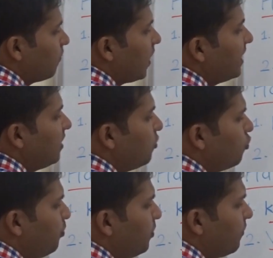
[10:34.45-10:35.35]
while
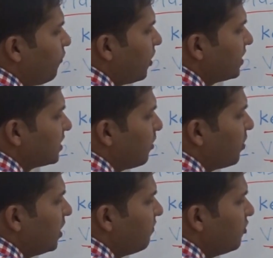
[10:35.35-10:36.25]
loop. For
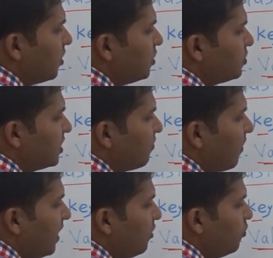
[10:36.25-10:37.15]
example, if you are
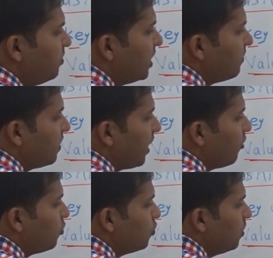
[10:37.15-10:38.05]
using while loop, then
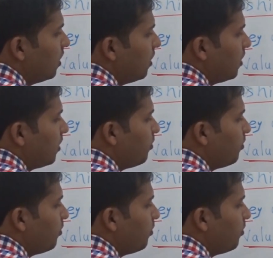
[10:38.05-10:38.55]
we have to